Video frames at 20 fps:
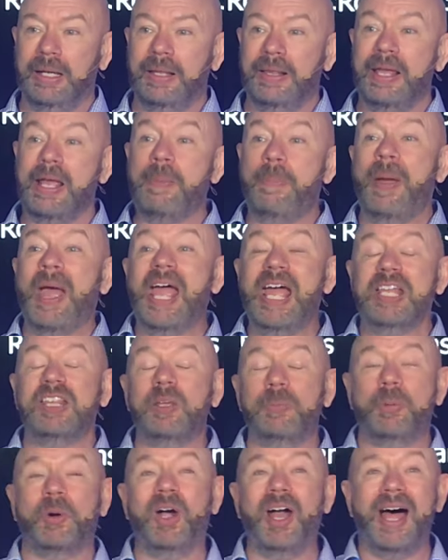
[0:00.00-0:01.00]
He paid
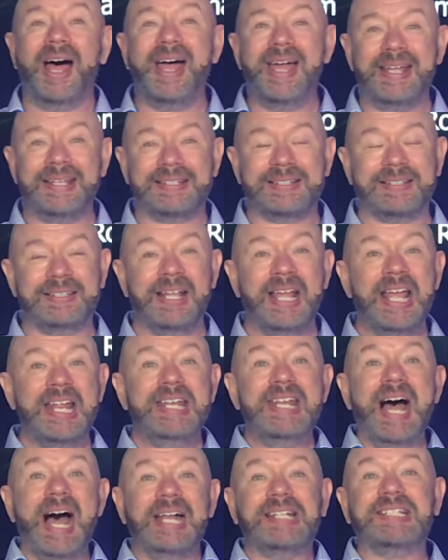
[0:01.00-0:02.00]
the price,
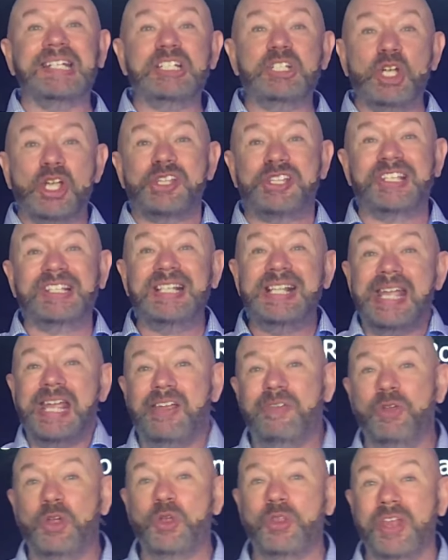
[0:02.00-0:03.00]
not to just
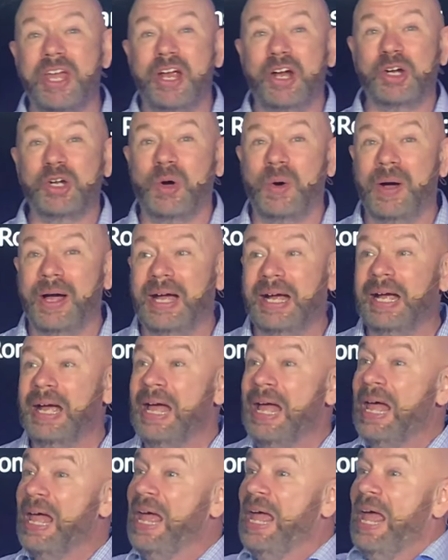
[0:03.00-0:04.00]
leave you there going,
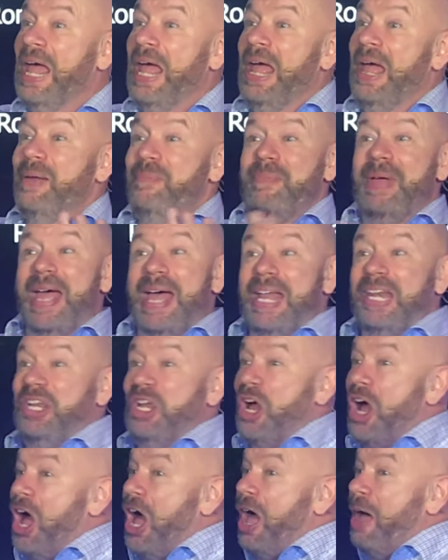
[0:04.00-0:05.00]
man,
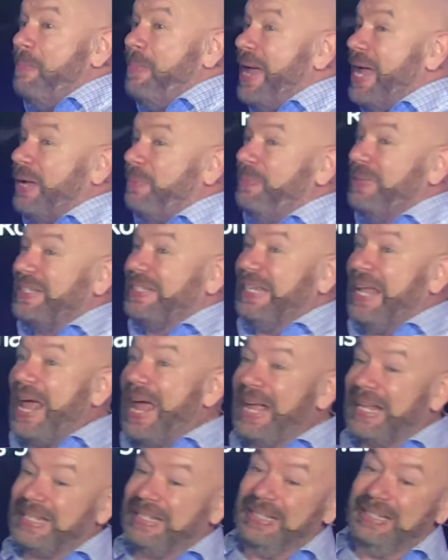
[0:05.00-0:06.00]
you all make
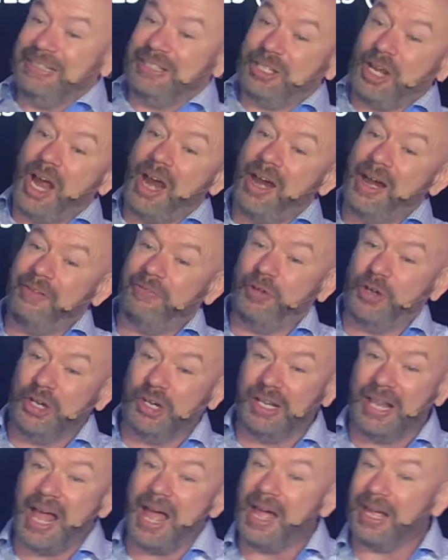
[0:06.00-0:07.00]
mistakes and sorry for your
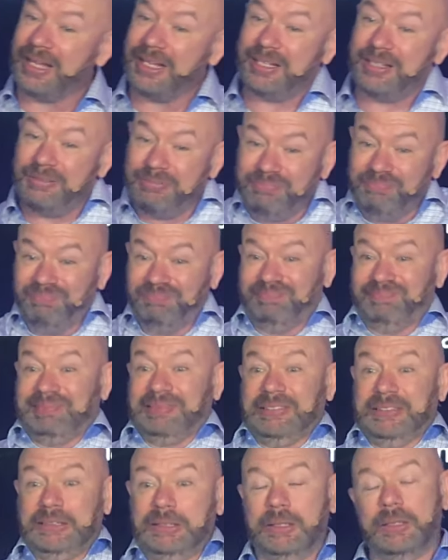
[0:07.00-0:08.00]
luck.
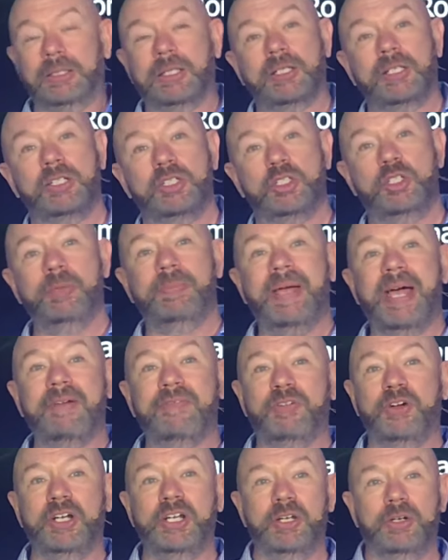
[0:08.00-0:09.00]
Too bad
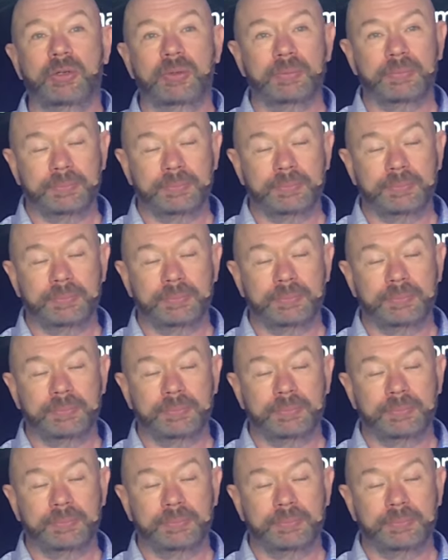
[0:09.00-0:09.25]
for you.